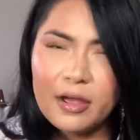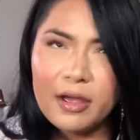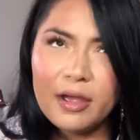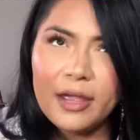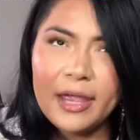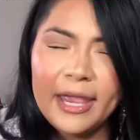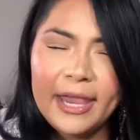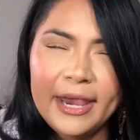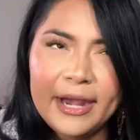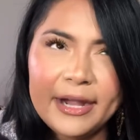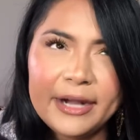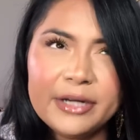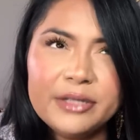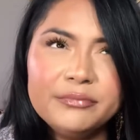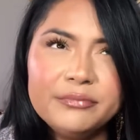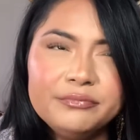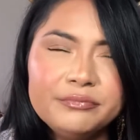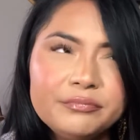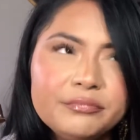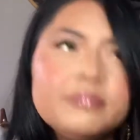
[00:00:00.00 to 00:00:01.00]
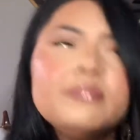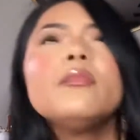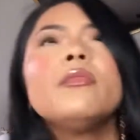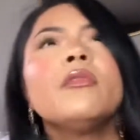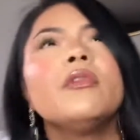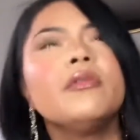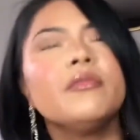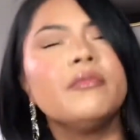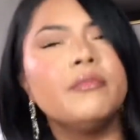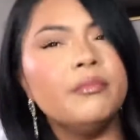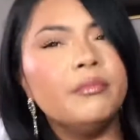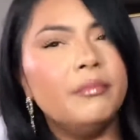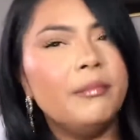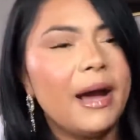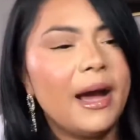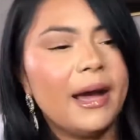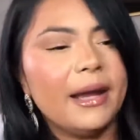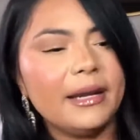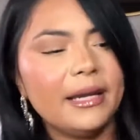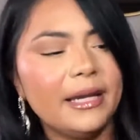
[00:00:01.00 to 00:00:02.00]
hair,
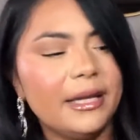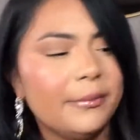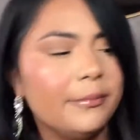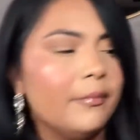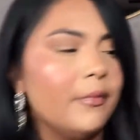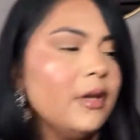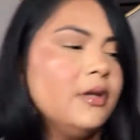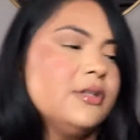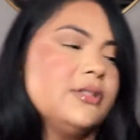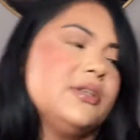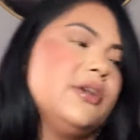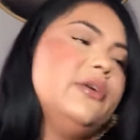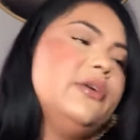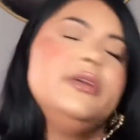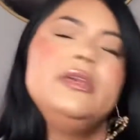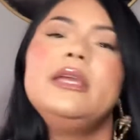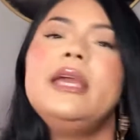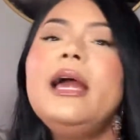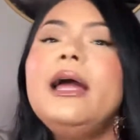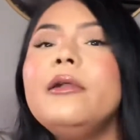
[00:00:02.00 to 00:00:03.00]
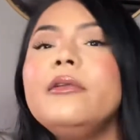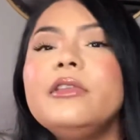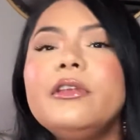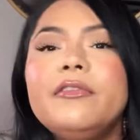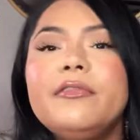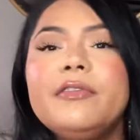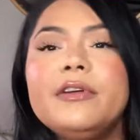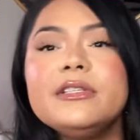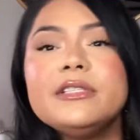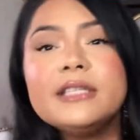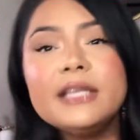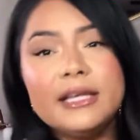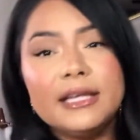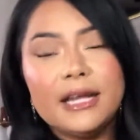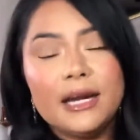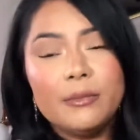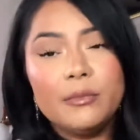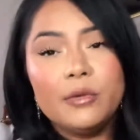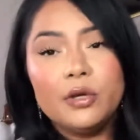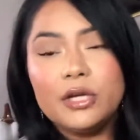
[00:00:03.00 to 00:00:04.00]
body. So yeah, the first thing that
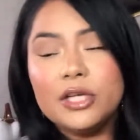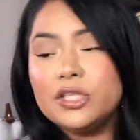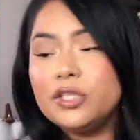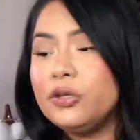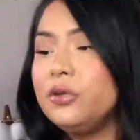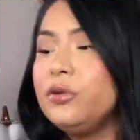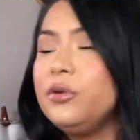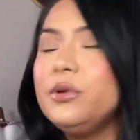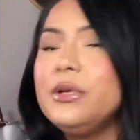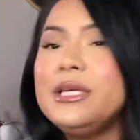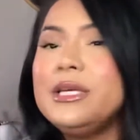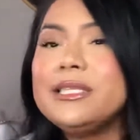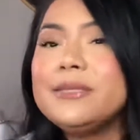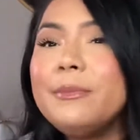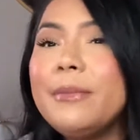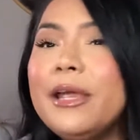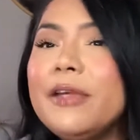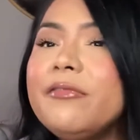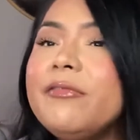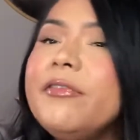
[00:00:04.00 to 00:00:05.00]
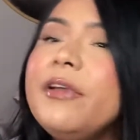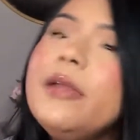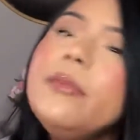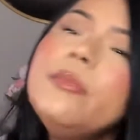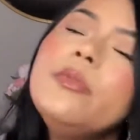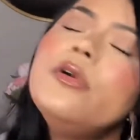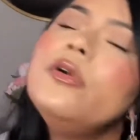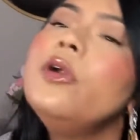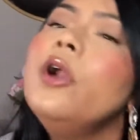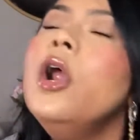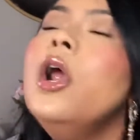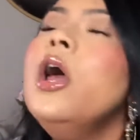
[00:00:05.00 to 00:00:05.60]
I'm gonna show you is my favorite